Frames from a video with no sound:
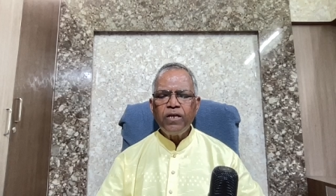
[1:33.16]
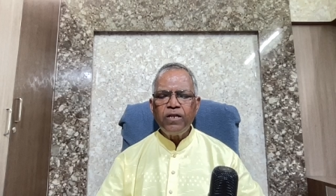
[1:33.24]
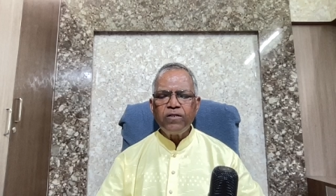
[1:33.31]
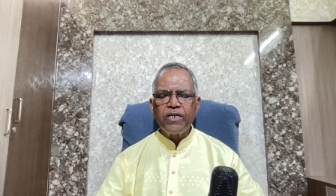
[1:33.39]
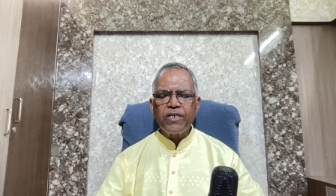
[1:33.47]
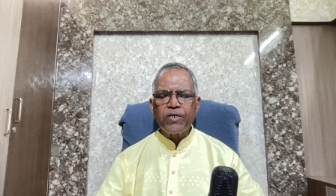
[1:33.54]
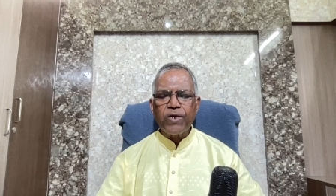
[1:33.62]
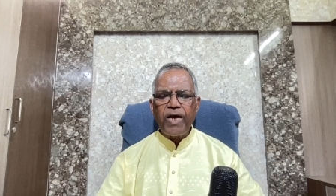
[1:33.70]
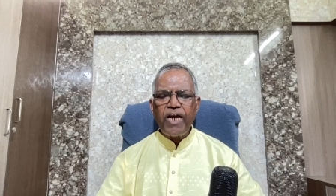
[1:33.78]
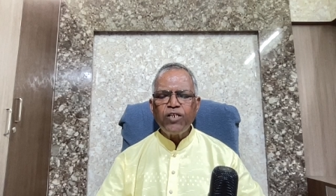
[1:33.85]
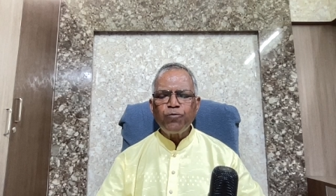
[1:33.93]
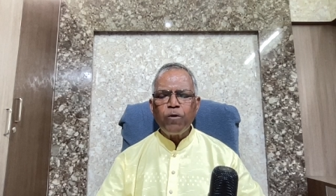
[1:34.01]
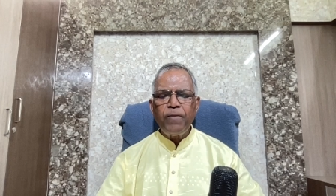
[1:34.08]
in the
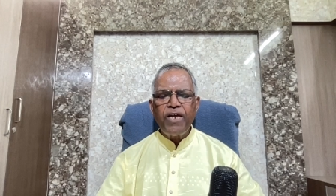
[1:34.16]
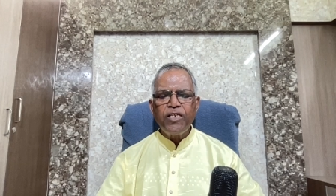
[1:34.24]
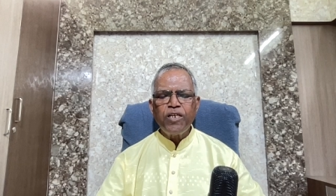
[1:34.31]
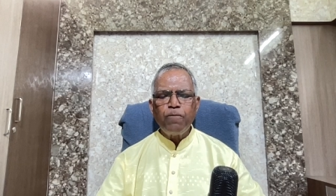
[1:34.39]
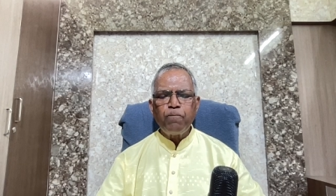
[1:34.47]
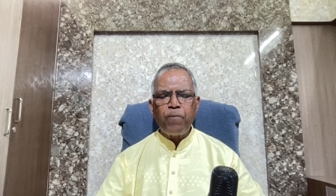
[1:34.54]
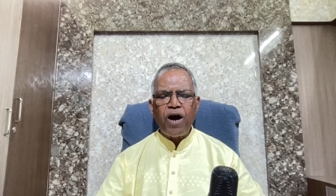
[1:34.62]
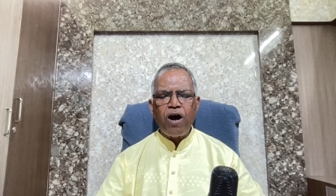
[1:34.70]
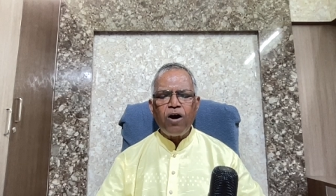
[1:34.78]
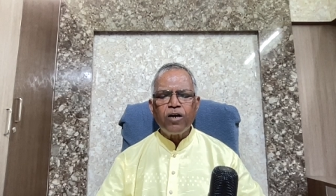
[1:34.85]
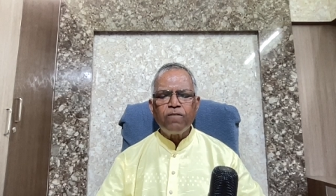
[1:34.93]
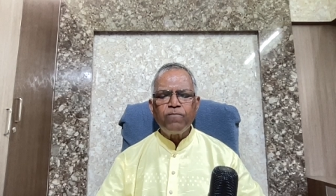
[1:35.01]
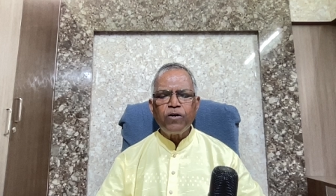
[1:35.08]
transformative
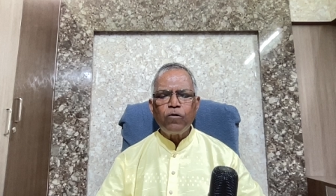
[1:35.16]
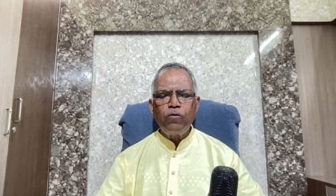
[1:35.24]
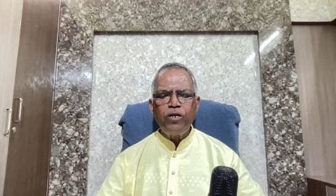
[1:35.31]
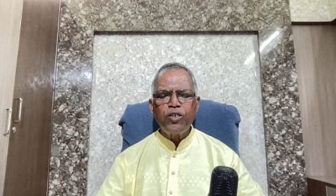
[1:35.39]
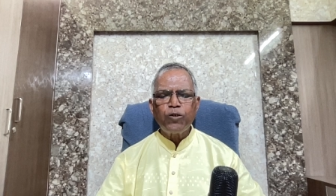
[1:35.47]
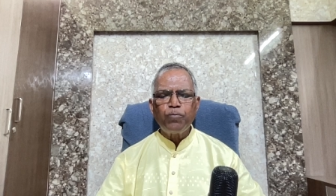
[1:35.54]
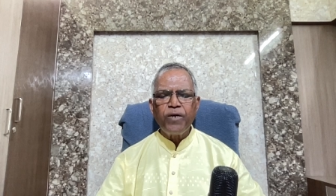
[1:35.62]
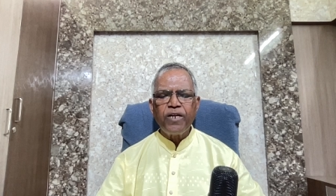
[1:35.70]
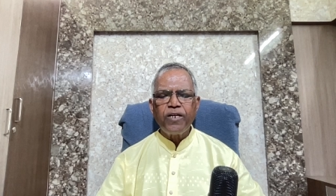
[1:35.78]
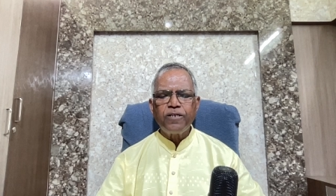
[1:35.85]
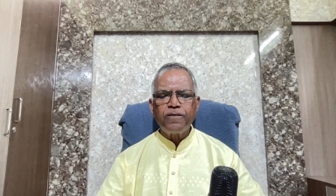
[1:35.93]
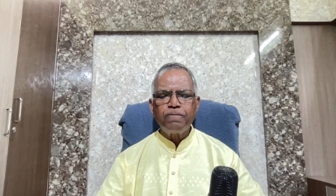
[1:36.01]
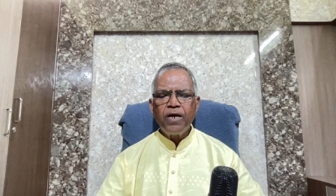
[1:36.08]
power of the Holy
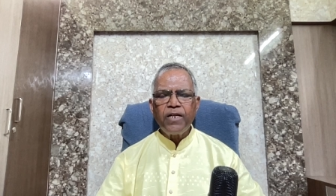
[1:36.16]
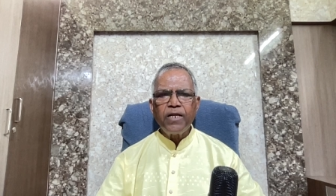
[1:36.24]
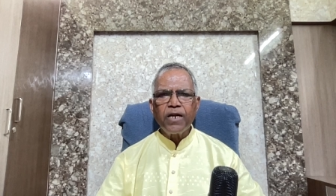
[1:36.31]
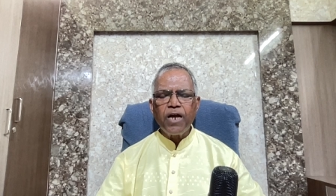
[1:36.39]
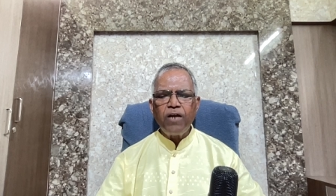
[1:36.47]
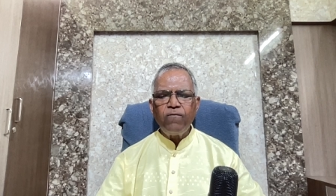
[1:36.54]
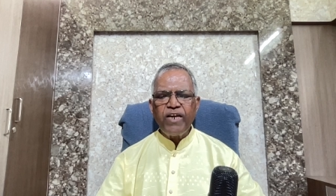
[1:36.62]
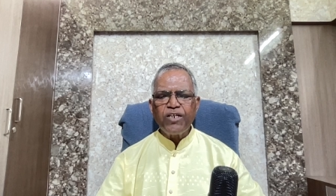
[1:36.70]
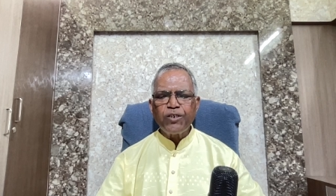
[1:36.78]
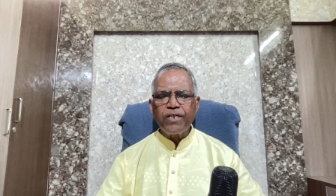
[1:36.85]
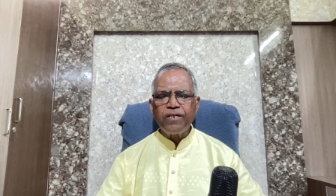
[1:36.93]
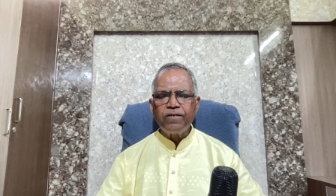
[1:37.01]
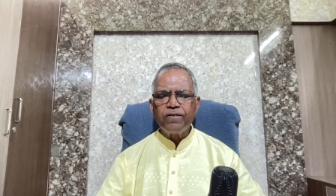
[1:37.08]
Spirit and the
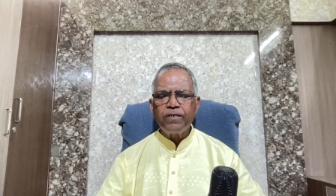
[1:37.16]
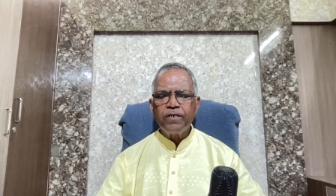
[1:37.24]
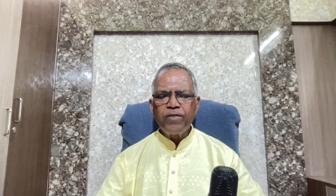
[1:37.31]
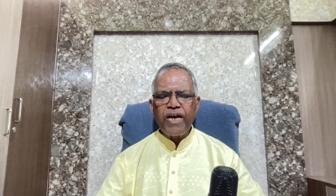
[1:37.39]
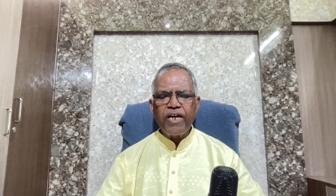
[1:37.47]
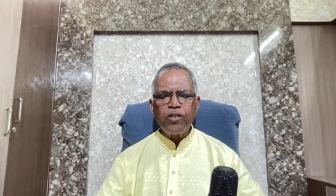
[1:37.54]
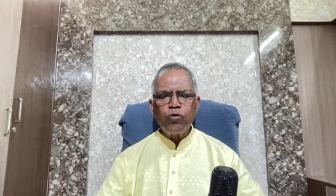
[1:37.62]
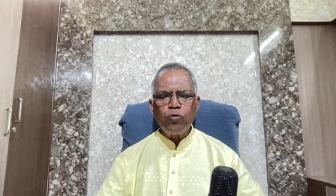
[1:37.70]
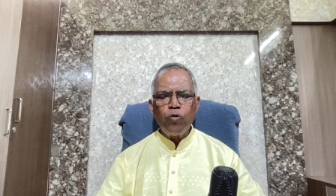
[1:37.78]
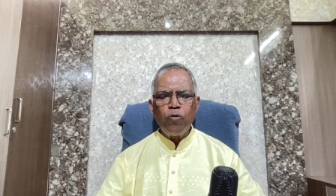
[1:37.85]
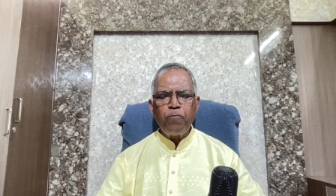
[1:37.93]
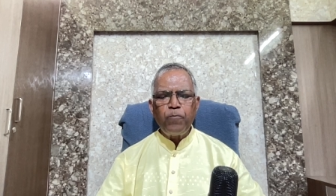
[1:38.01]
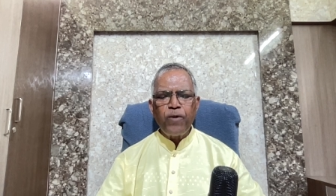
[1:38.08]
conviction that
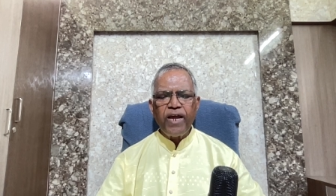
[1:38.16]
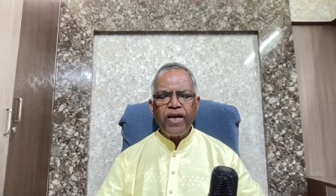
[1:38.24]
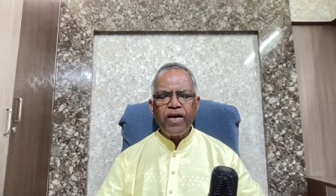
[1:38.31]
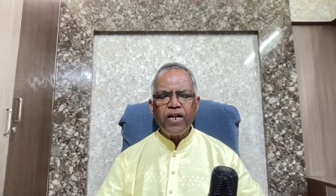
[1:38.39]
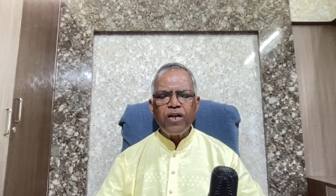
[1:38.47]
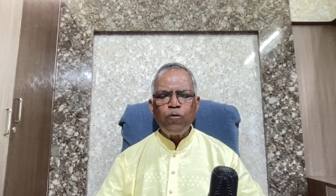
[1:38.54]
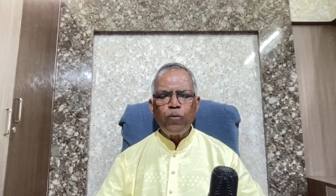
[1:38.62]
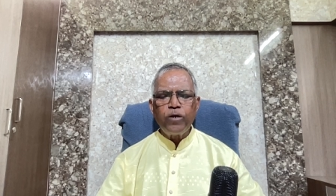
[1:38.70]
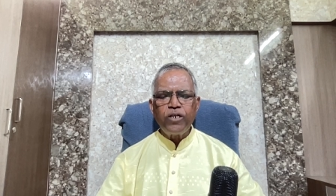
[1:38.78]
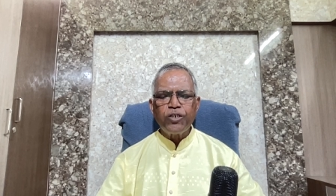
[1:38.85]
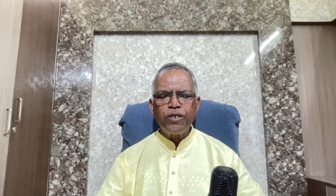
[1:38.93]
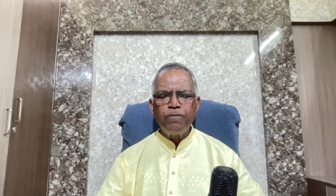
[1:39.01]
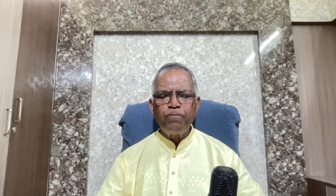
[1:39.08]
through prayer and
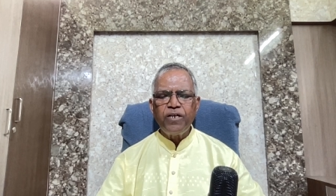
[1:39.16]
worship,